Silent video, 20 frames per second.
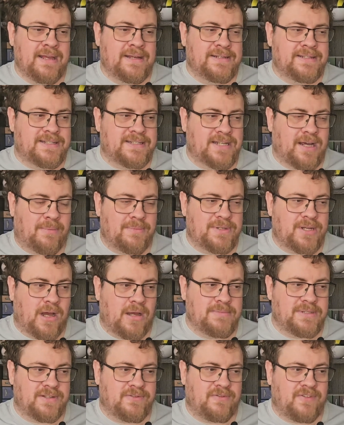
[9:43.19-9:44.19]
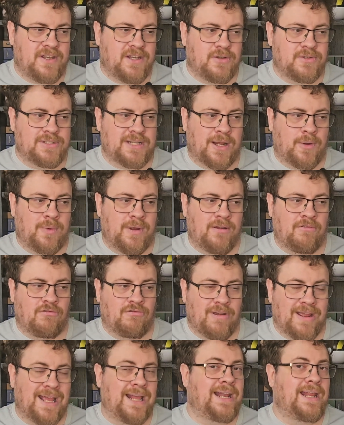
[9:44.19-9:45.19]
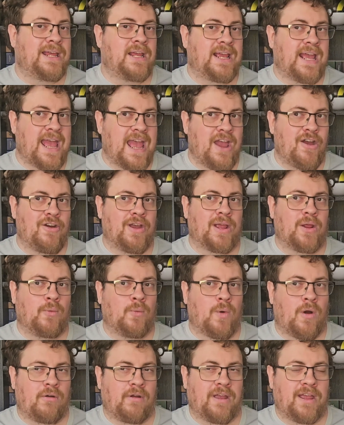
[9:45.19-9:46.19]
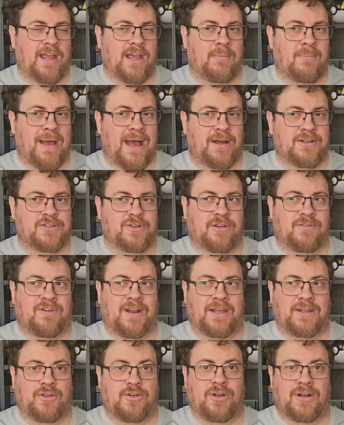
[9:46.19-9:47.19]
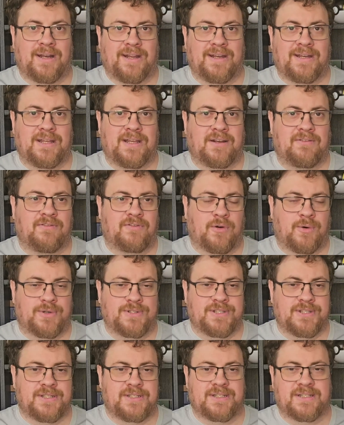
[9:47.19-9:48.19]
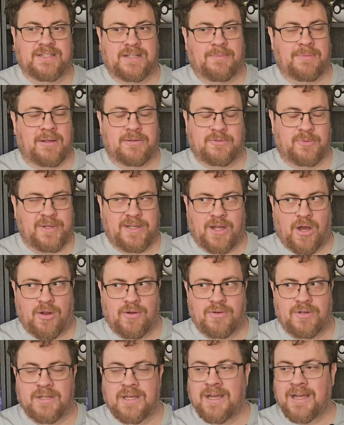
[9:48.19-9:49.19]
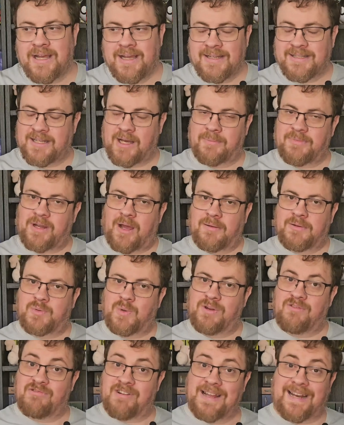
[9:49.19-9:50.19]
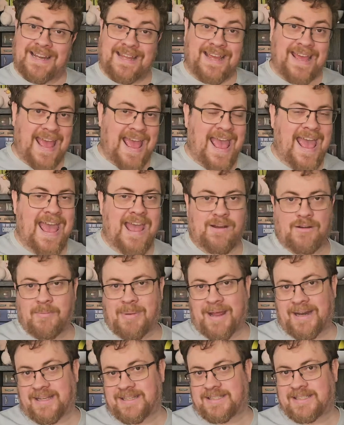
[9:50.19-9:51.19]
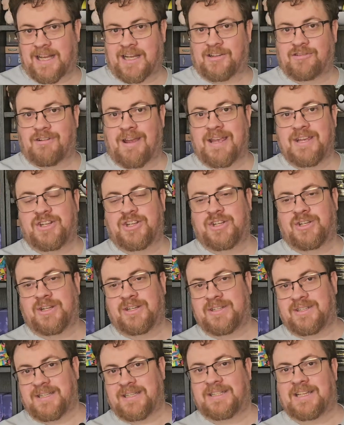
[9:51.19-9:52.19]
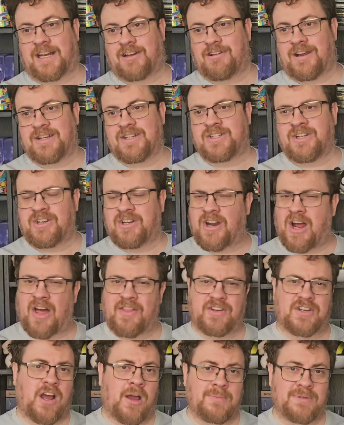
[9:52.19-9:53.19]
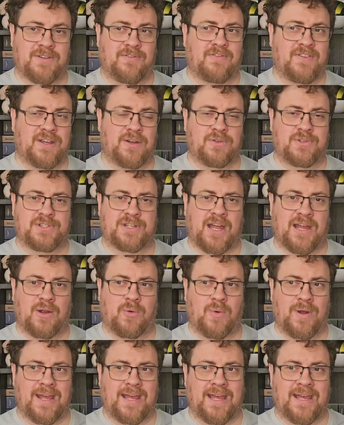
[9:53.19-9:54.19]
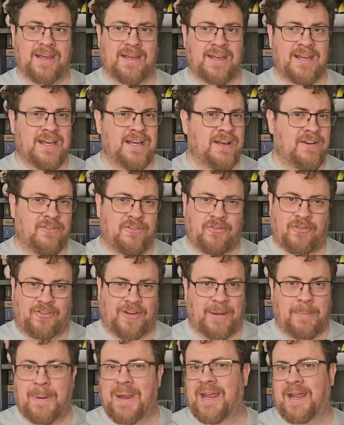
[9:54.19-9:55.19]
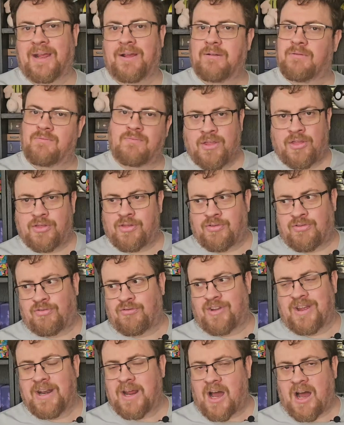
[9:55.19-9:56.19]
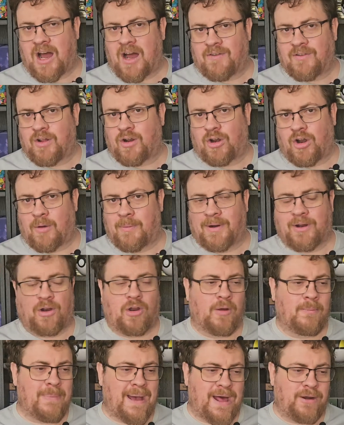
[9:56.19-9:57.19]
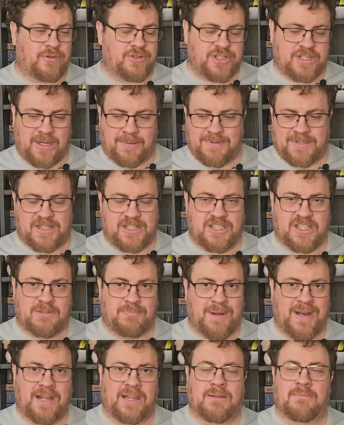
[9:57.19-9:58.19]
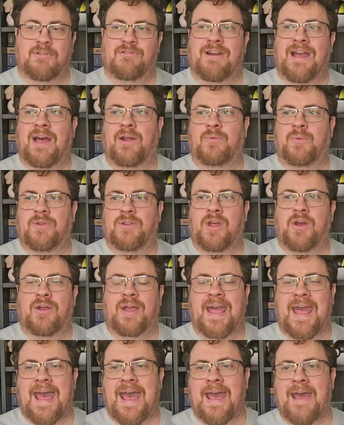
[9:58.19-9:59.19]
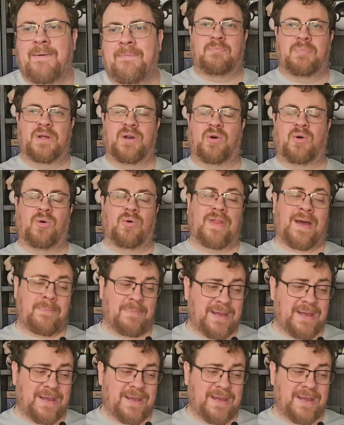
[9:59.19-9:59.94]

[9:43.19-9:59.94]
Sometimes it feels like we're really caring and worrying about sort of like Euclidean forces, and sometimes we don't. Sometimes we really care about acceleration and deceleration, and other times it feels like we're flipping 3.5 kilometer long battleships, just spinning them around with no care. But all that